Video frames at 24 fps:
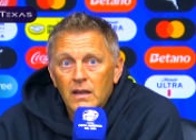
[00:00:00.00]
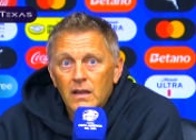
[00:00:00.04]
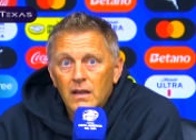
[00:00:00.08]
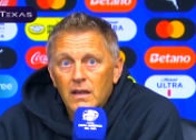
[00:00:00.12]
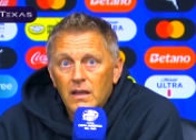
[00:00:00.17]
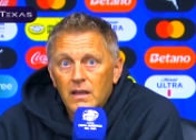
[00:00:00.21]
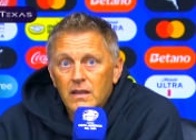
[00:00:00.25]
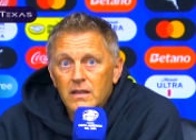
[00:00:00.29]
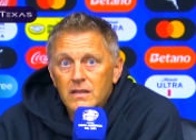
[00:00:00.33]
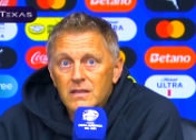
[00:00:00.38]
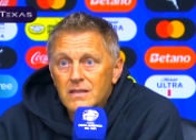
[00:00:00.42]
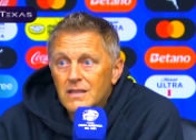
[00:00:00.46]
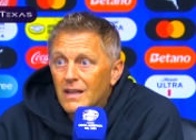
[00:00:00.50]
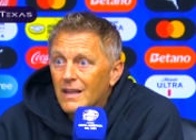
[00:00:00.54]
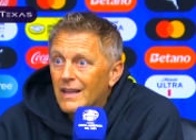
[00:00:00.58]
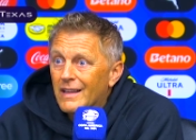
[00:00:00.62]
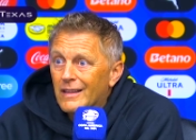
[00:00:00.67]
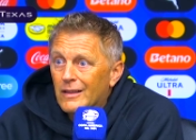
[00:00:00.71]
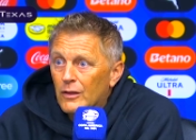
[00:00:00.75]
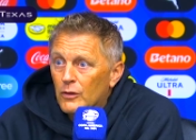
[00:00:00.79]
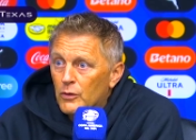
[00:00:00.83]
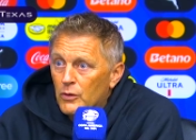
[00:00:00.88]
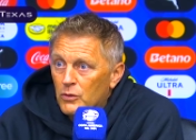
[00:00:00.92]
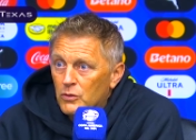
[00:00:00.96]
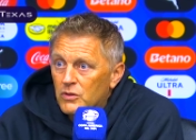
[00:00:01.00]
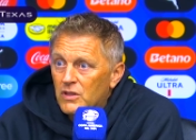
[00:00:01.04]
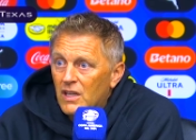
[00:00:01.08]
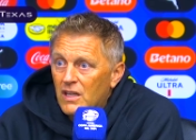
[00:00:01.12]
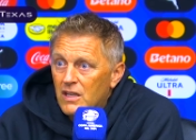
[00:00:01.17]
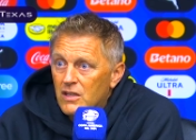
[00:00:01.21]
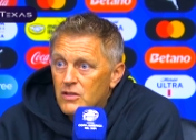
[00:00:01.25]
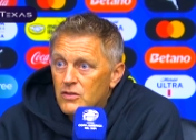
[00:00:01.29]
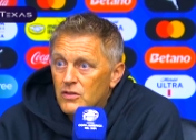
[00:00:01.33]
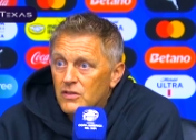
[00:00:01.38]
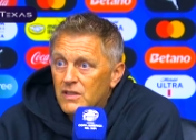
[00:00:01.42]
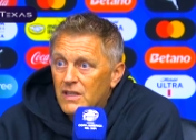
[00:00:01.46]
There's a little
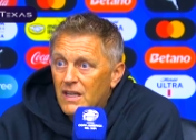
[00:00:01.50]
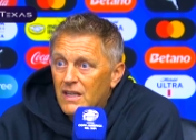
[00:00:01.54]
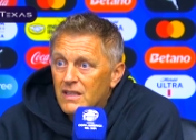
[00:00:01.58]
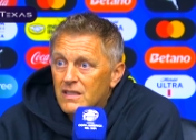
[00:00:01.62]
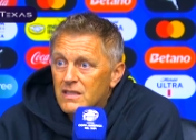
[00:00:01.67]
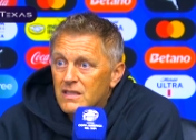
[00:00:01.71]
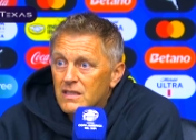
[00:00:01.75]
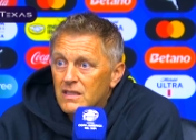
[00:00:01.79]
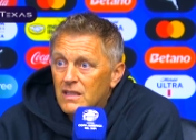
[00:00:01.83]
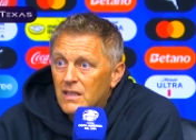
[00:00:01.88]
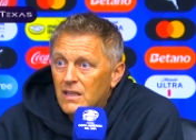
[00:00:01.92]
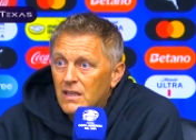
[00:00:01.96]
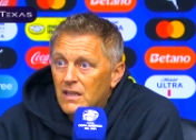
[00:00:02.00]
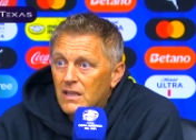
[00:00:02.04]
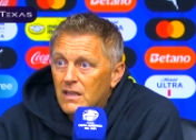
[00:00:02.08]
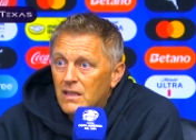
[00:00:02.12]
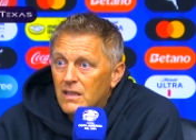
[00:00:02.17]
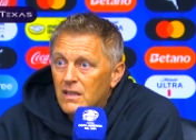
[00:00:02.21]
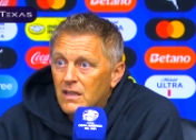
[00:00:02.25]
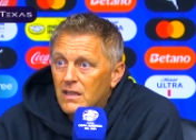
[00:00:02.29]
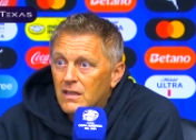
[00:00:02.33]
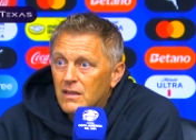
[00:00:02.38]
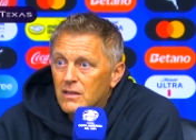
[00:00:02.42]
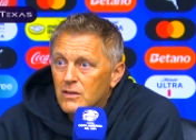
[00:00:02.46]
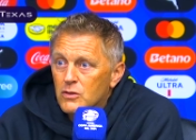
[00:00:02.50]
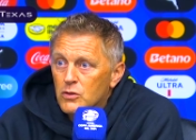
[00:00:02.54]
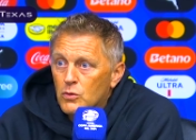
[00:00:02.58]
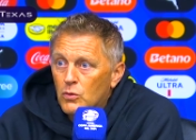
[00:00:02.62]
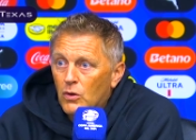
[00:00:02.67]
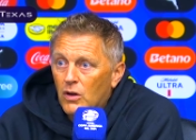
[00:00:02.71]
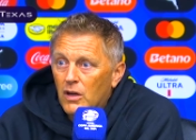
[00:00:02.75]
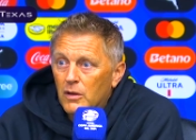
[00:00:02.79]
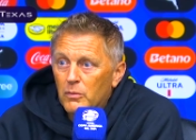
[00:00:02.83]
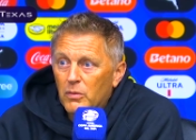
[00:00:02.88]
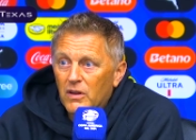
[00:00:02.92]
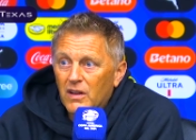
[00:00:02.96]
rotation, yes, in, in the
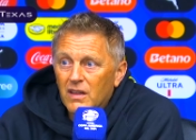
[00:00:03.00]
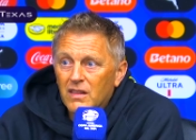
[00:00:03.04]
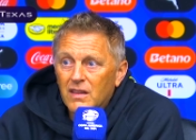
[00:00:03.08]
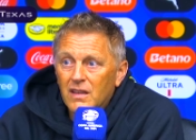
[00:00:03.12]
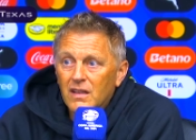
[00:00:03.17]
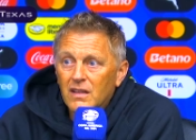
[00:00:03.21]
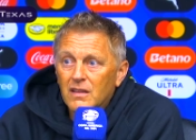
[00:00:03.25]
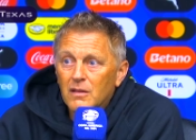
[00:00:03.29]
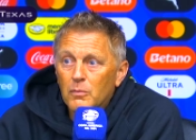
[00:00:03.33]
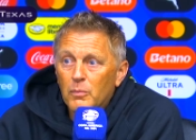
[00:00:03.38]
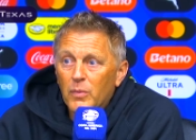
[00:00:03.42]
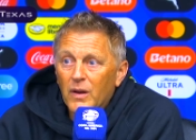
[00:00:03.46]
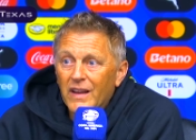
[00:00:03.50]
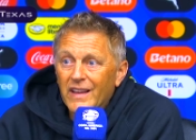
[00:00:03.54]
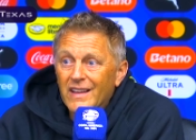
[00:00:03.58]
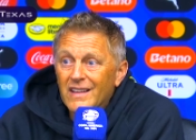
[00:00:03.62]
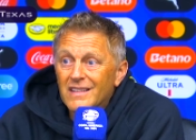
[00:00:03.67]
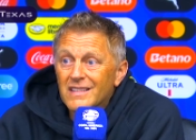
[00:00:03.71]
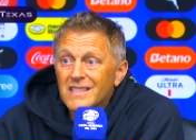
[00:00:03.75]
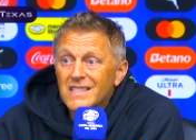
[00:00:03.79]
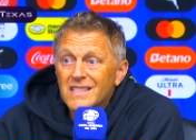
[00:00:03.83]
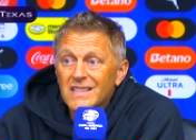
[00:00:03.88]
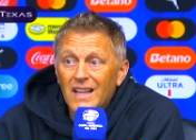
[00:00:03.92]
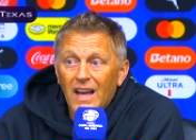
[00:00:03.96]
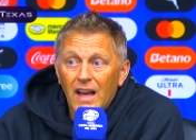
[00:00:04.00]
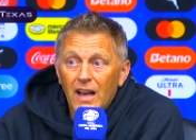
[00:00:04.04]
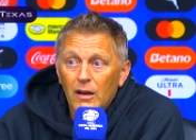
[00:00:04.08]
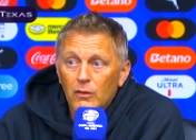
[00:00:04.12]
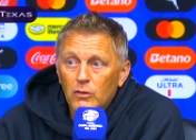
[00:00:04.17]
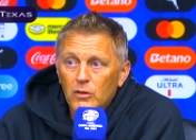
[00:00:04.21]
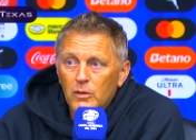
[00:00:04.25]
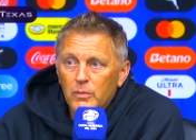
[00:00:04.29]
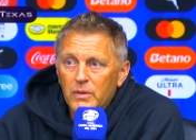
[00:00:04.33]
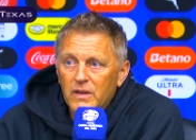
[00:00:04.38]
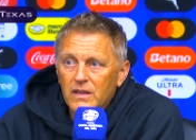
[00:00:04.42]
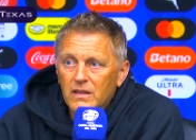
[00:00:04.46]
squad, but I think the playing style
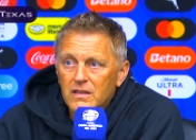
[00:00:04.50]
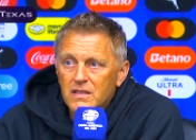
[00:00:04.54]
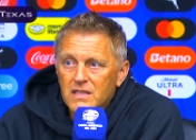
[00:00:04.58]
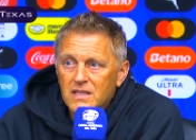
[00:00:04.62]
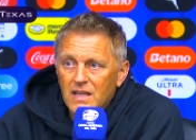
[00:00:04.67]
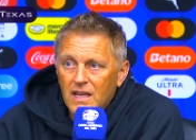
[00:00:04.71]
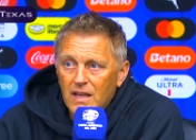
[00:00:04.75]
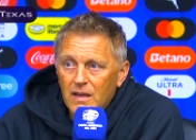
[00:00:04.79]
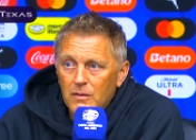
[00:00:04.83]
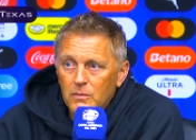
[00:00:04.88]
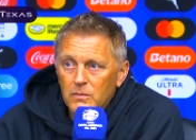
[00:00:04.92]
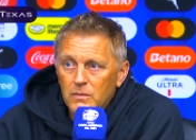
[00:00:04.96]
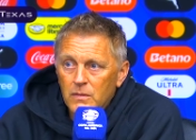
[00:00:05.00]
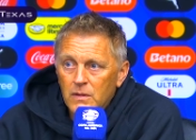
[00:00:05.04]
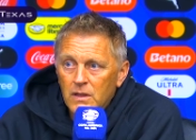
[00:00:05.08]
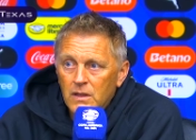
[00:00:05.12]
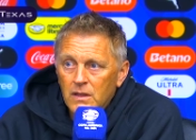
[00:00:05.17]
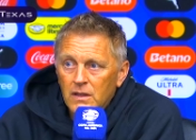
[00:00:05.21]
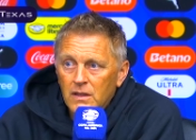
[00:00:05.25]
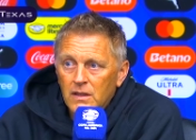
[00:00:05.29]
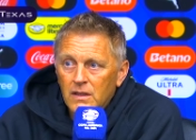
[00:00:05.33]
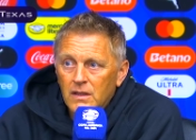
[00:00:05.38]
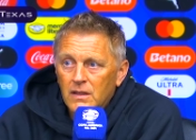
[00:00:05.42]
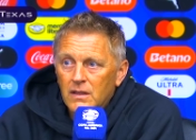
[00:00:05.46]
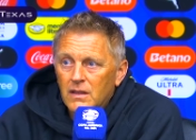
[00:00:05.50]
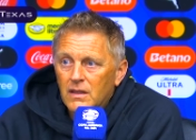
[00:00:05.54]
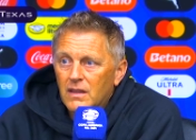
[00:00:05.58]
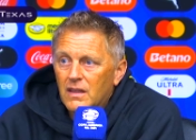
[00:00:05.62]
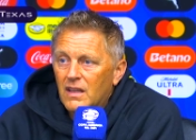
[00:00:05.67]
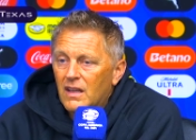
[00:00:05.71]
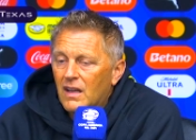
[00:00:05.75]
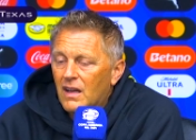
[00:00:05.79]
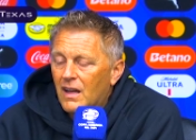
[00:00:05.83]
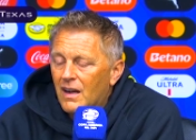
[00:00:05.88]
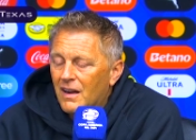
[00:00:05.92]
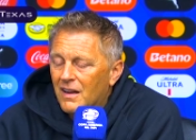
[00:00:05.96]
will be the same.
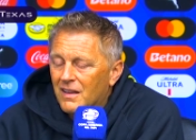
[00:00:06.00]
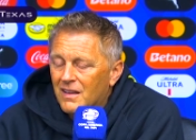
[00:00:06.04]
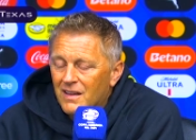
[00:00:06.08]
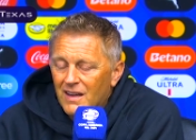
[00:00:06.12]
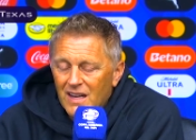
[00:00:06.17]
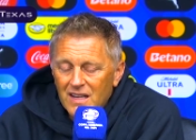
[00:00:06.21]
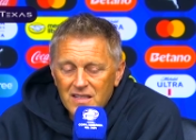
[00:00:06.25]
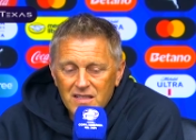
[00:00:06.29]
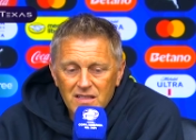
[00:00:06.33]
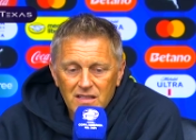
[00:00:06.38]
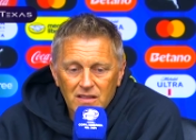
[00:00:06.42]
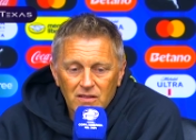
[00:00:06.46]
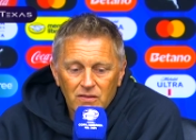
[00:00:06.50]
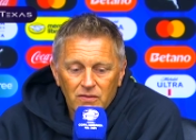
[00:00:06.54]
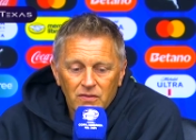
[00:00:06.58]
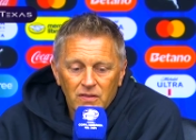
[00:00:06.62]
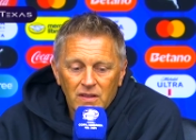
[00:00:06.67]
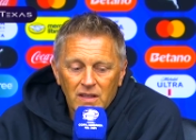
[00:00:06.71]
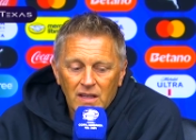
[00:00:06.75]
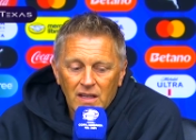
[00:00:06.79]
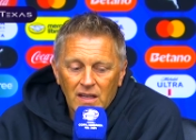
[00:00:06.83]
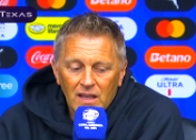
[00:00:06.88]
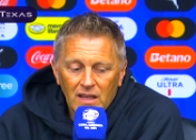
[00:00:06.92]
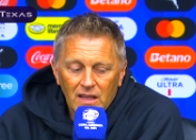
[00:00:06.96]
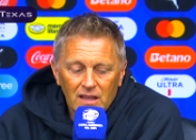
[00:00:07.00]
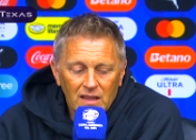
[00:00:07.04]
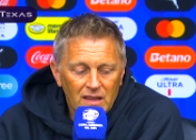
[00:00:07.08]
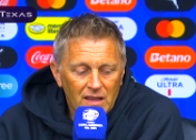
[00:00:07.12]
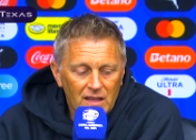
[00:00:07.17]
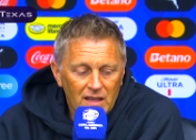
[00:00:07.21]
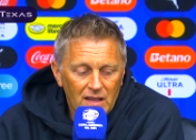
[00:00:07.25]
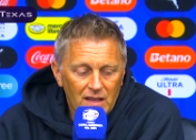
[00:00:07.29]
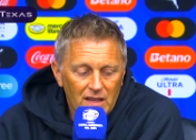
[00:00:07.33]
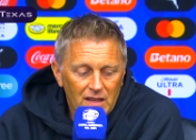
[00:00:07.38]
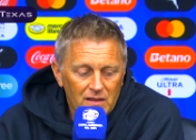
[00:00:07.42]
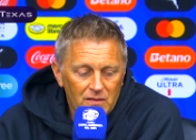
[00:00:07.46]
They are aggressive. They
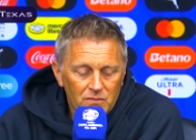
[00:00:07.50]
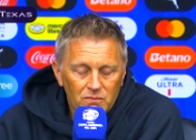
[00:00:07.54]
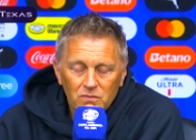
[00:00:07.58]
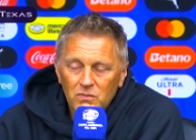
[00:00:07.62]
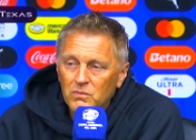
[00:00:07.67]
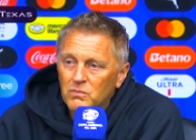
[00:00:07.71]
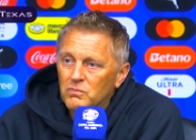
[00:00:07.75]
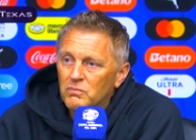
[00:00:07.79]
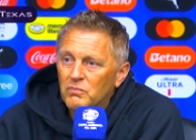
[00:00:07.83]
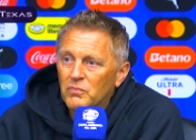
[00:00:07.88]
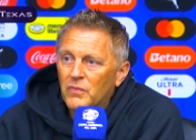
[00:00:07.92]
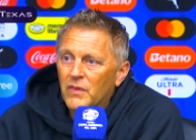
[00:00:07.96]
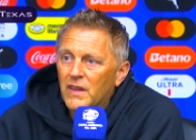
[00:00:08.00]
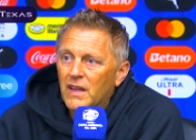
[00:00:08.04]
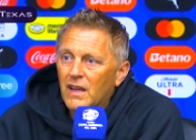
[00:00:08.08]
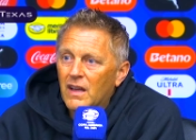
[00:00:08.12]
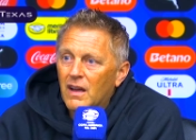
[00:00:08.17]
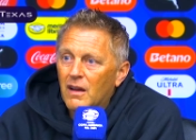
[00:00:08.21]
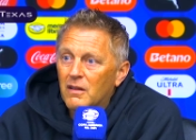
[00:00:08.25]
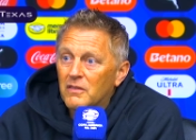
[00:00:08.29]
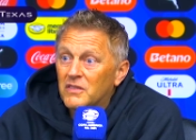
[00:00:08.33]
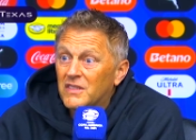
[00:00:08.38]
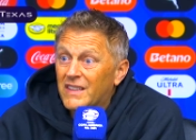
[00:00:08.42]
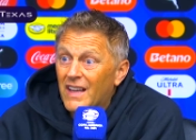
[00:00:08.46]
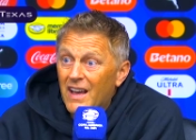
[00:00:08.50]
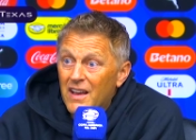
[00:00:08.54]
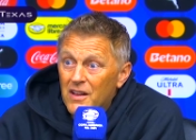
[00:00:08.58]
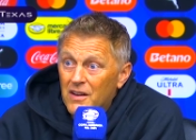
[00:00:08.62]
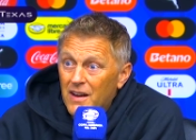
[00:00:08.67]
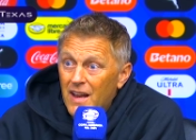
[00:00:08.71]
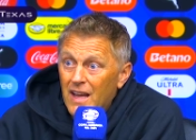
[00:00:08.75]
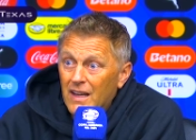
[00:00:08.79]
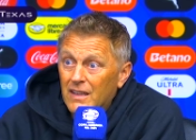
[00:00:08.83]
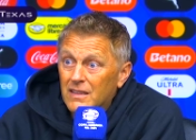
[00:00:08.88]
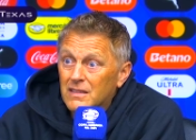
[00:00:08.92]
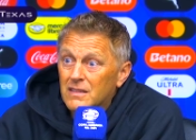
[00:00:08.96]
they they are
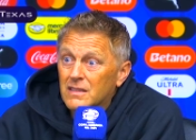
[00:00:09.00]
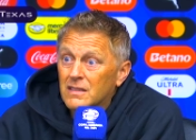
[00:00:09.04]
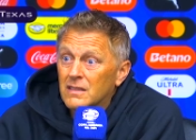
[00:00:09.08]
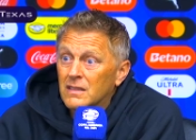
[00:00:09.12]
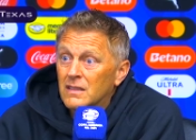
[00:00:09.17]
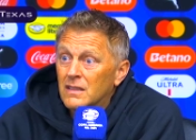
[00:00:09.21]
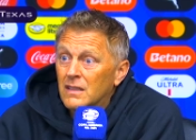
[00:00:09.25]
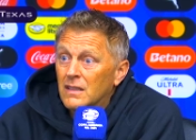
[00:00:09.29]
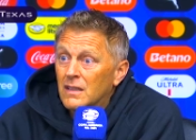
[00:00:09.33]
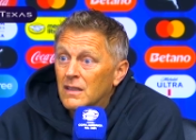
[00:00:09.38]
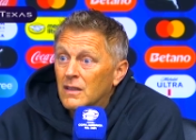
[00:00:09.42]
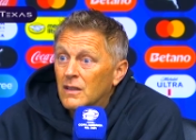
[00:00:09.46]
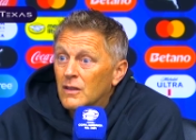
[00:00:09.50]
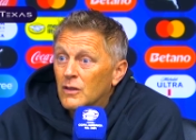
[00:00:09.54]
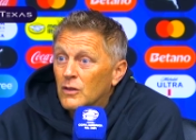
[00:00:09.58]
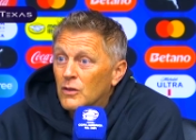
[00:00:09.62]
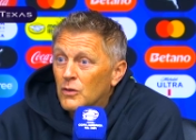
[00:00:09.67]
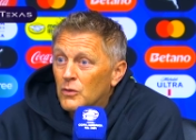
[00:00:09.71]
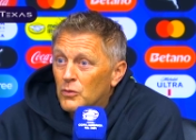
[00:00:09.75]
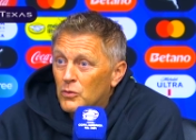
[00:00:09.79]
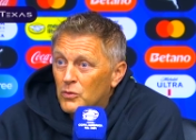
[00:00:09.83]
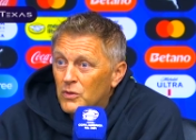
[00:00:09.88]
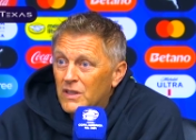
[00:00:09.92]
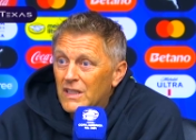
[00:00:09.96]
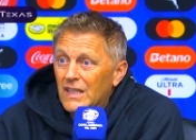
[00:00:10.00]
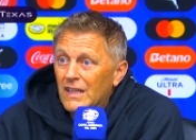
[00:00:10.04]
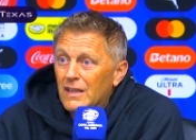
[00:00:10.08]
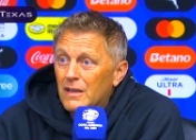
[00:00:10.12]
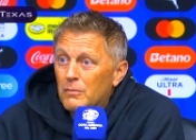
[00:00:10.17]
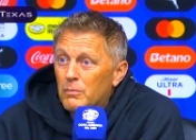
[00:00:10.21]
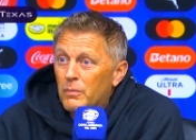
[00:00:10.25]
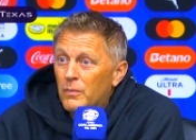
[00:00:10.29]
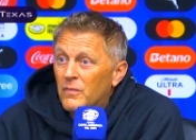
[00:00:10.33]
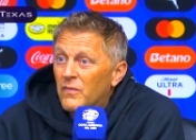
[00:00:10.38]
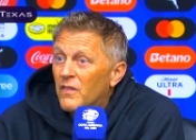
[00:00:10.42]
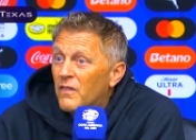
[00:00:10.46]
direct.
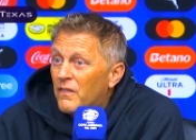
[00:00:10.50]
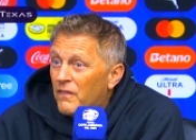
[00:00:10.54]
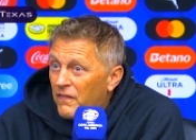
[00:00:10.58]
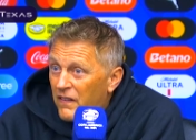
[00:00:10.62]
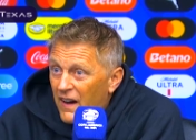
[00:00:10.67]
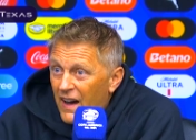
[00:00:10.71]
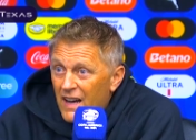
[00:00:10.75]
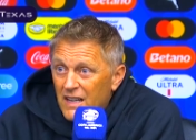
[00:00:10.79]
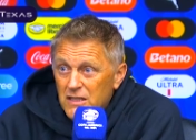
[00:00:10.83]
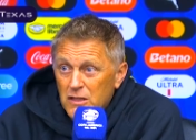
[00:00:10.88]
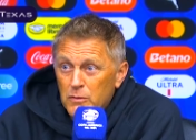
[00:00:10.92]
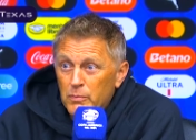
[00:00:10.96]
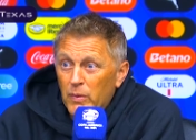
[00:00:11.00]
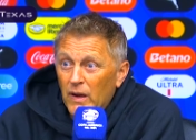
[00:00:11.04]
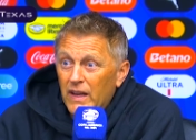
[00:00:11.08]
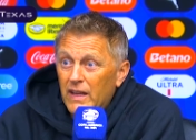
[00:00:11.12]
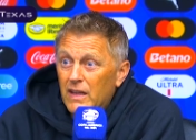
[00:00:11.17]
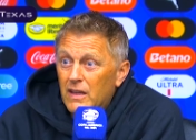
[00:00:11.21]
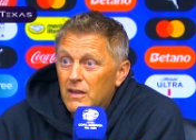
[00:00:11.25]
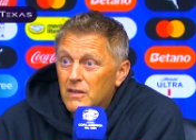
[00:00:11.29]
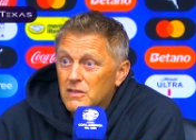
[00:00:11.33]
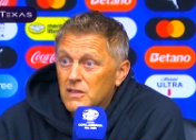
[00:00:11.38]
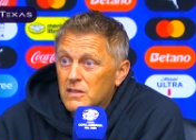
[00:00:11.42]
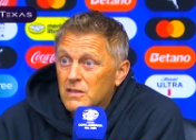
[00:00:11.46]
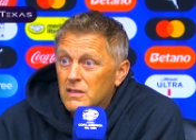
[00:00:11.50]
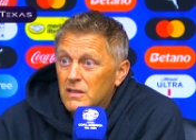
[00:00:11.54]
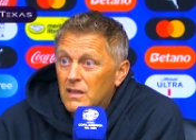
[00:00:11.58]
Really fast players,